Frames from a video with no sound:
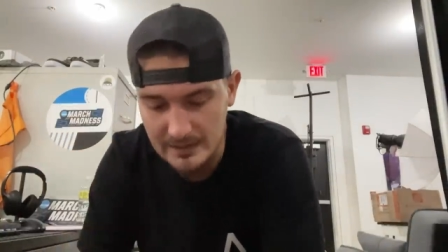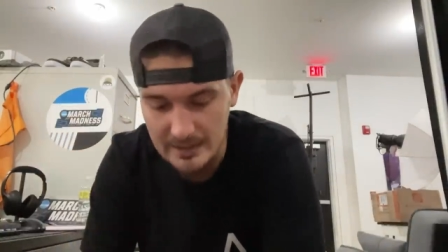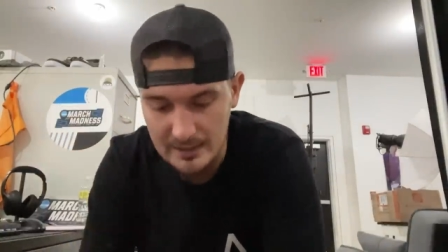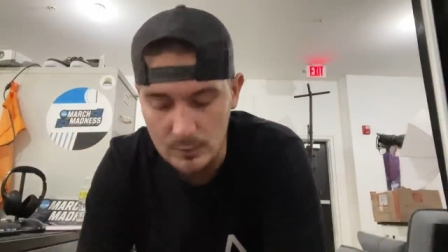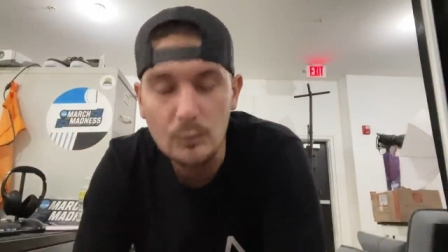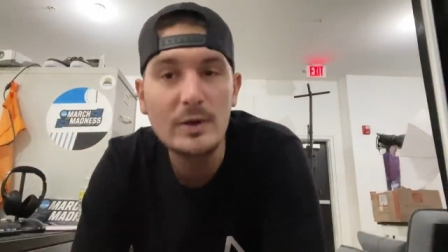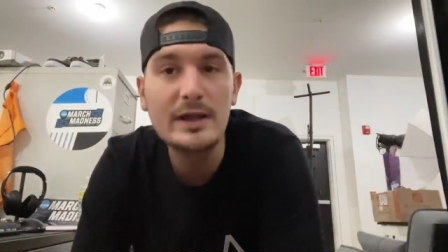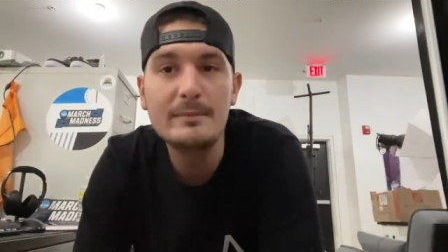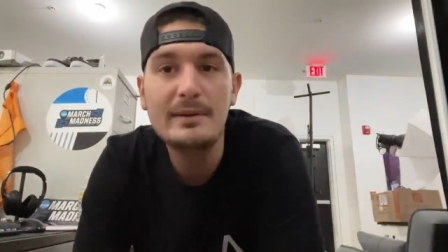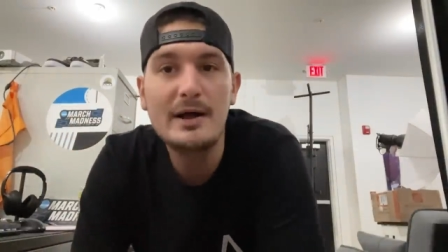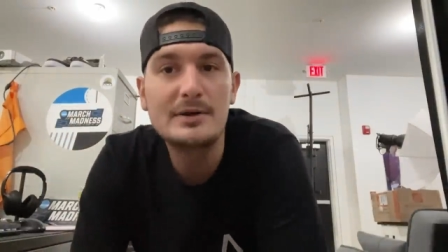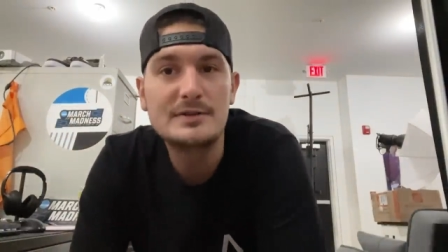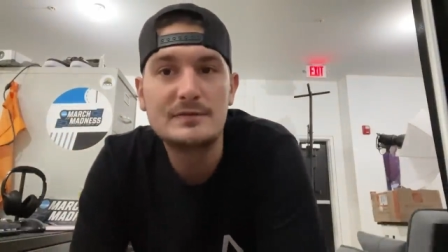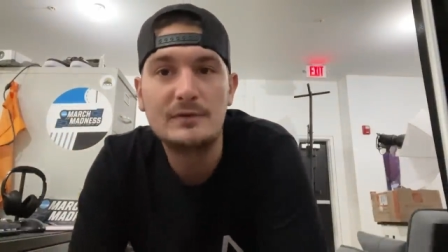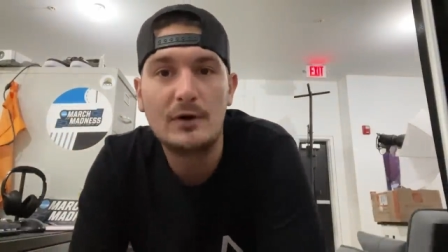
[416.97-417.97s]
it went
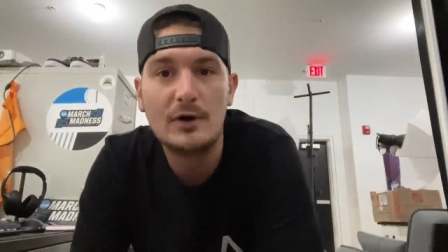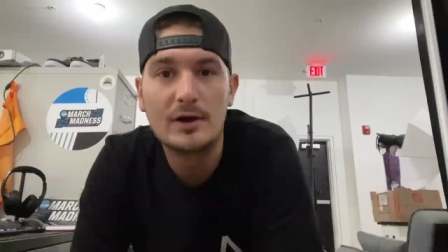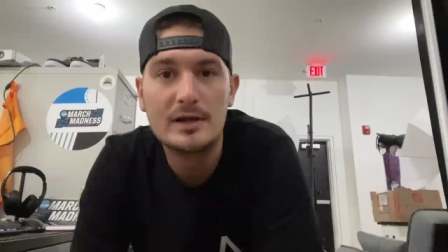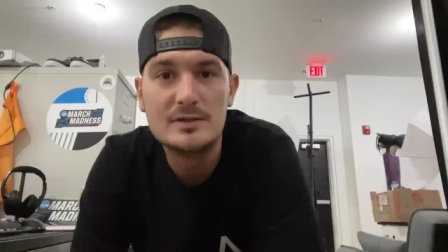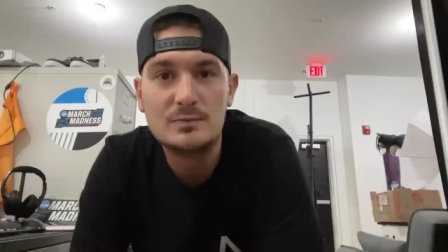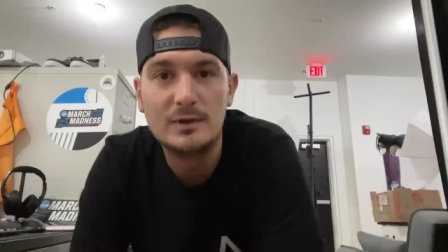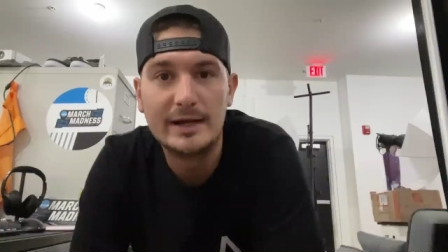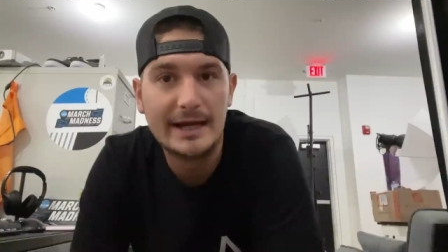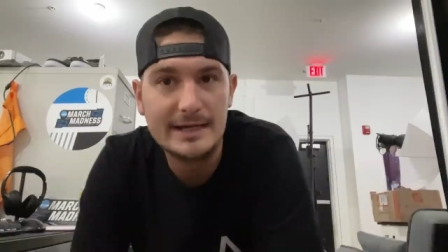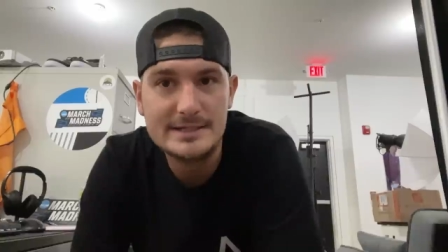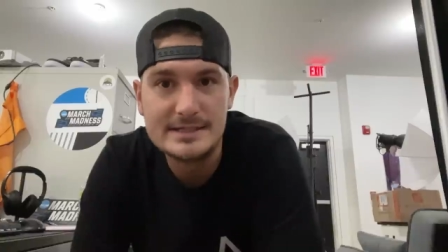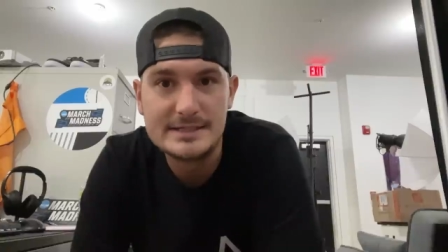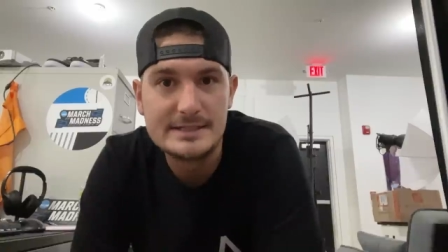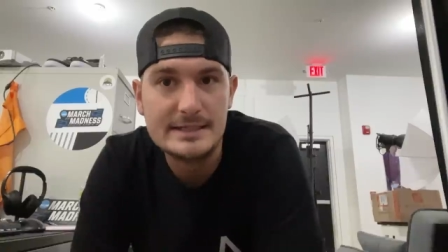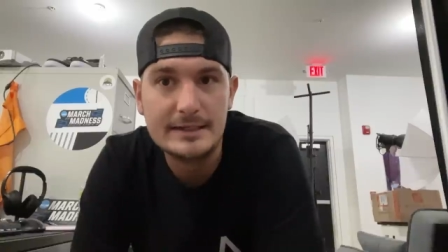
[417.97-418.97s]
about as far as what I
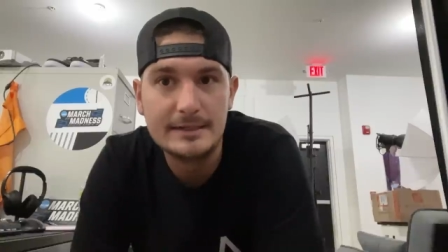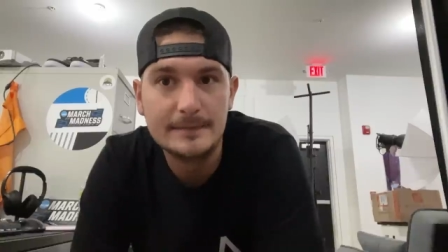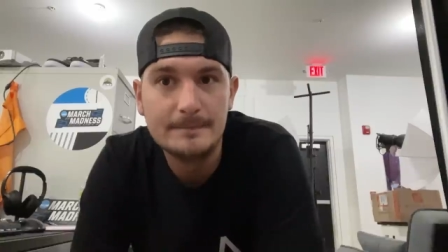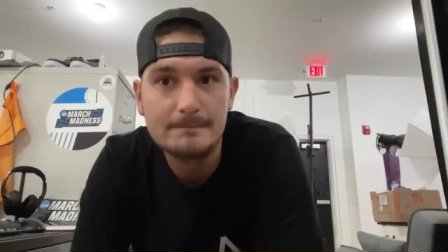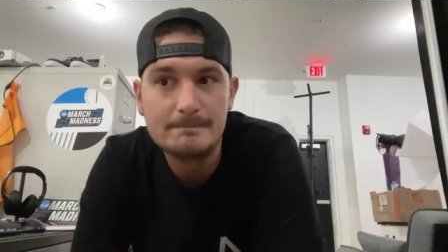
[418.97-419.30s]
just did.